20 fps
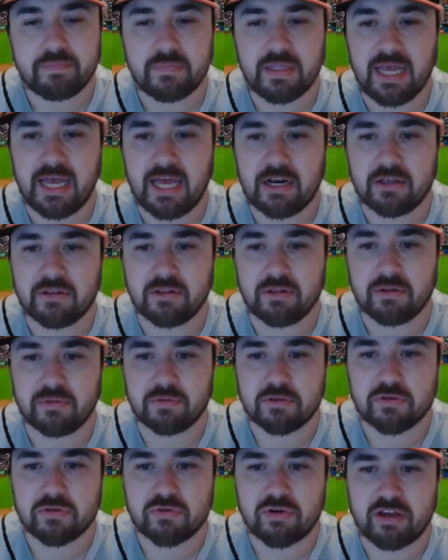had a
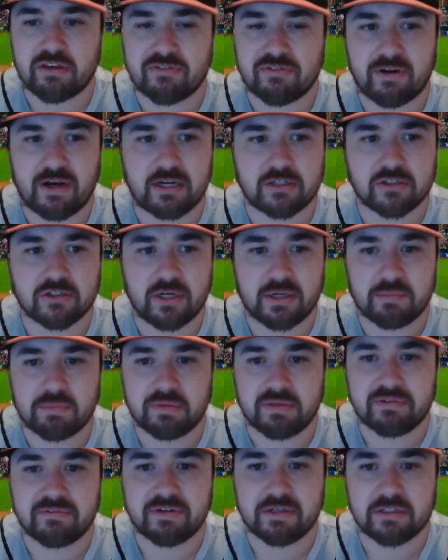stress fracture, I
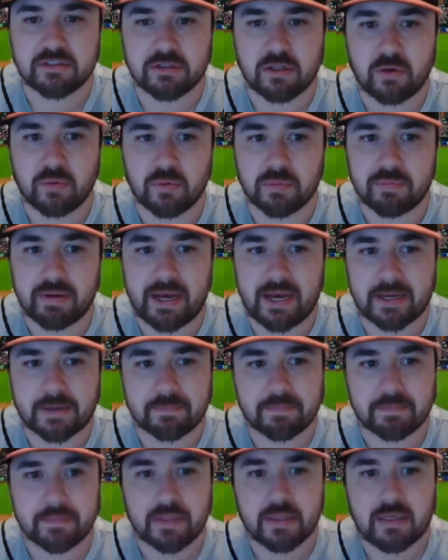believe, in his lower back.
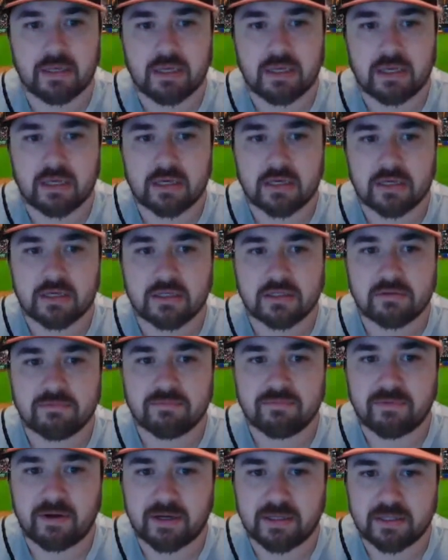
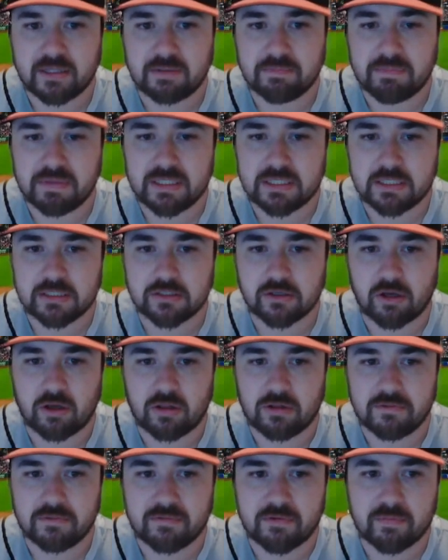Finally misses
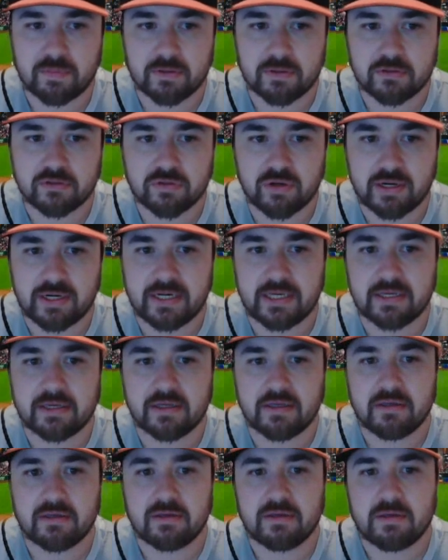all of spring
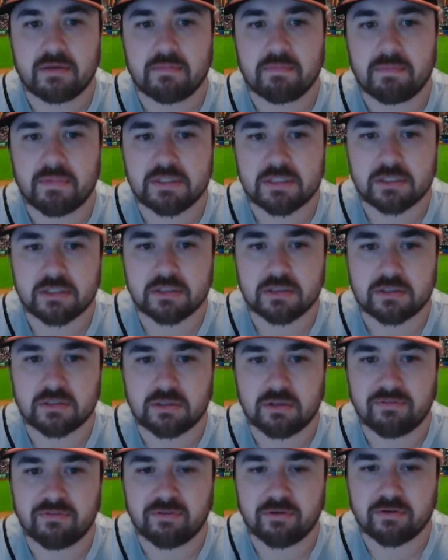training, misses
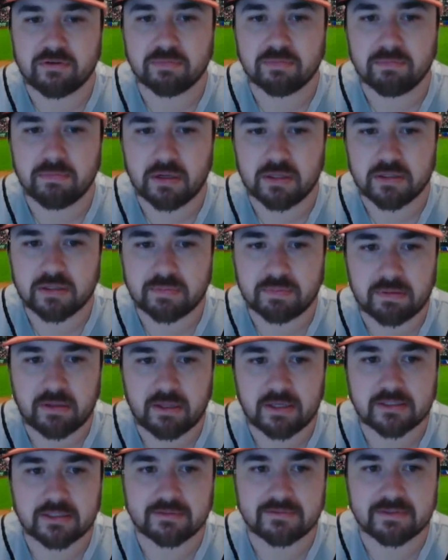the first month
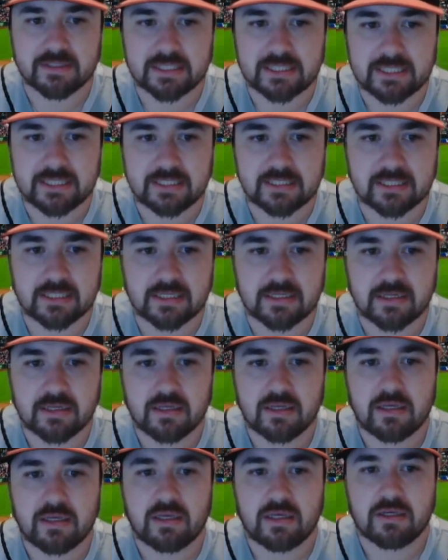plus of the season,
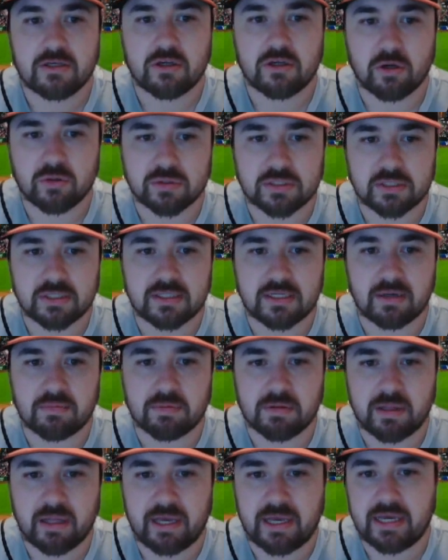goes to
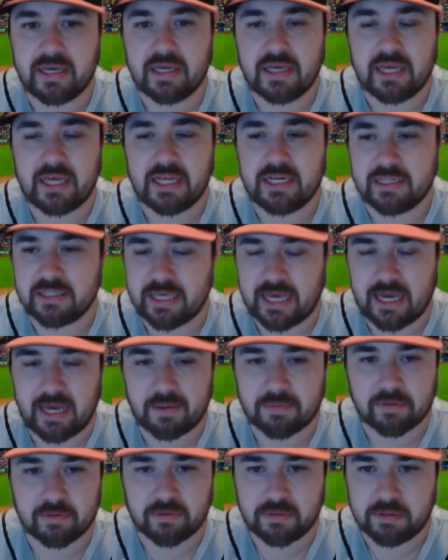double A, and he's
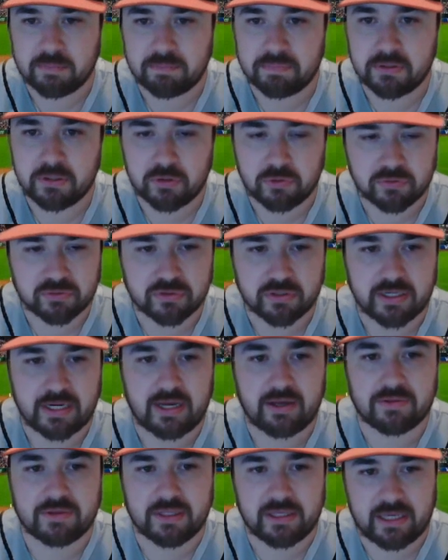absolutely putrid
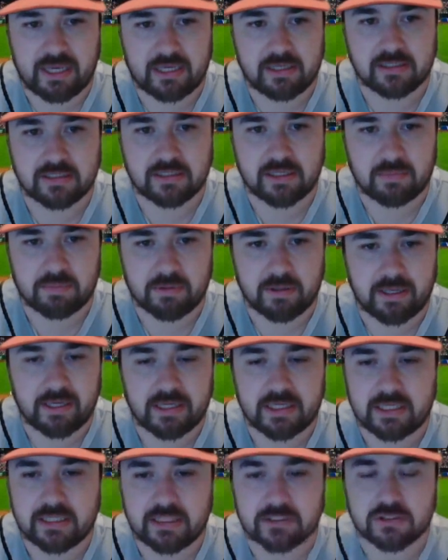out the gate in double A.
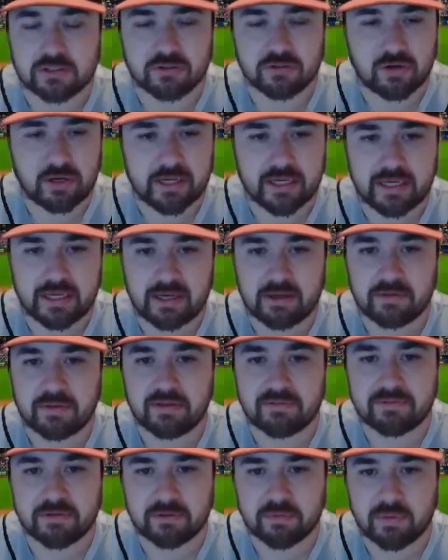He is striking out
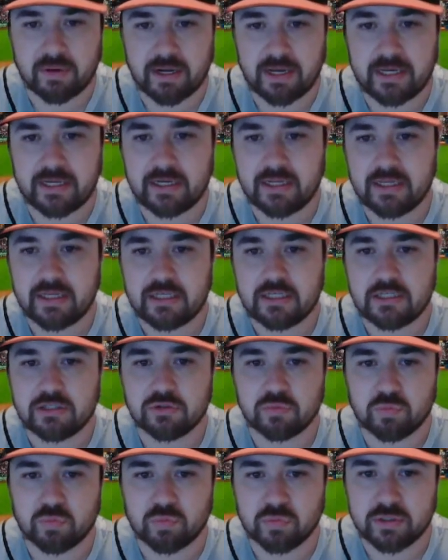left and right.
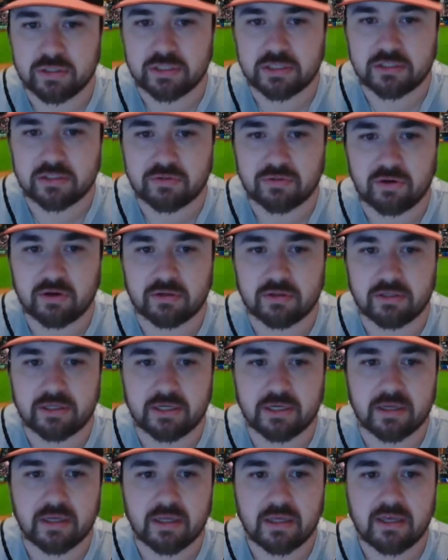He's really
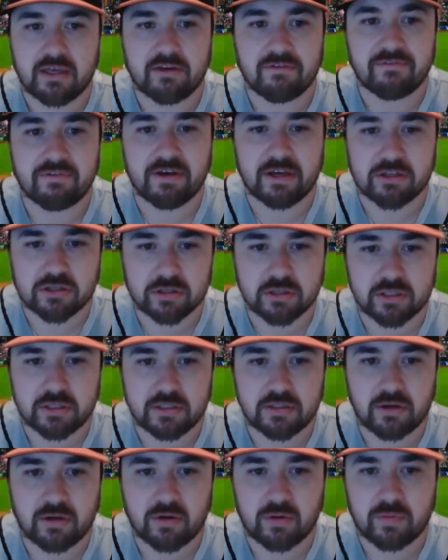struggling. Eventually,
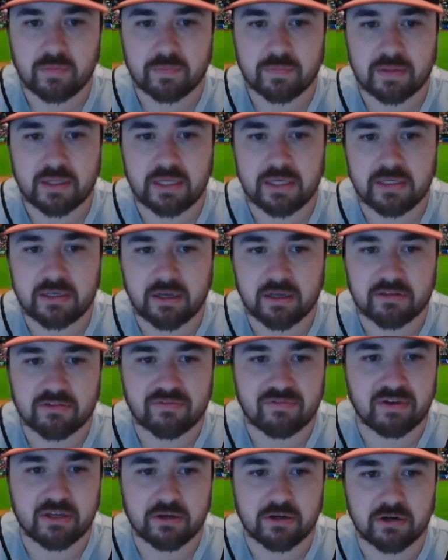though, he does
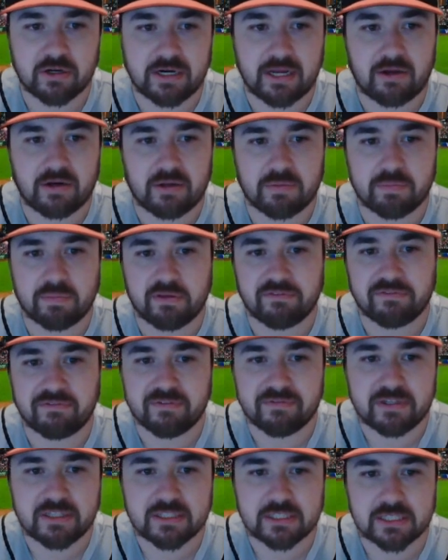figure it out. He played
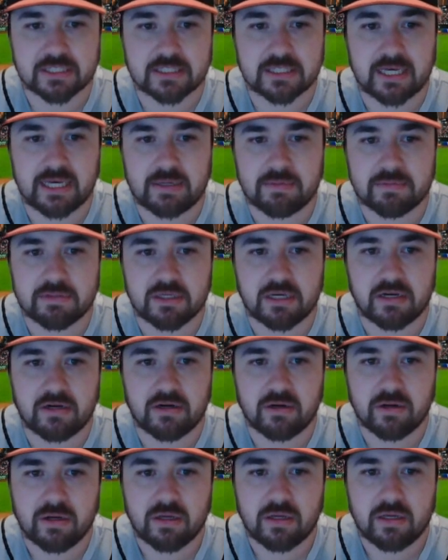56 games there,